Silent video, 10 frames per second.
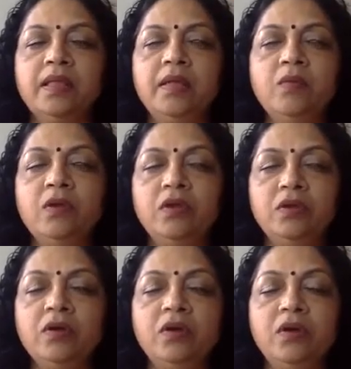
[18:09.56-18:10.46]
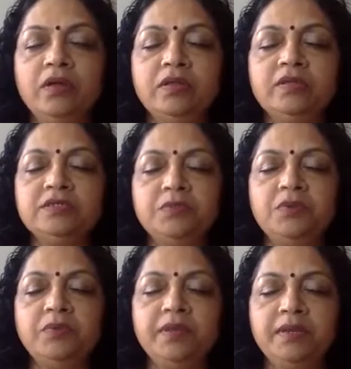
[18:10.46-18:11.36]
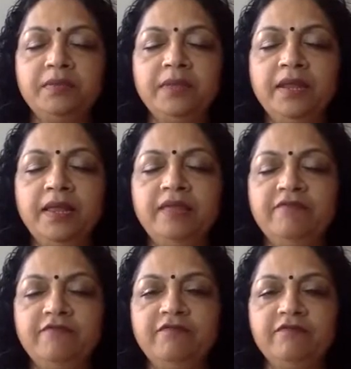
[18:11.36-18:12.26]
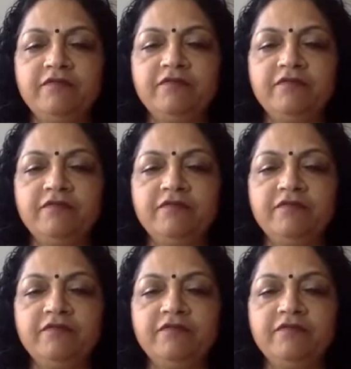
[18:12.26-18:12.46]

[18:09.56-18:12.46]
I want to honor this moment in my life.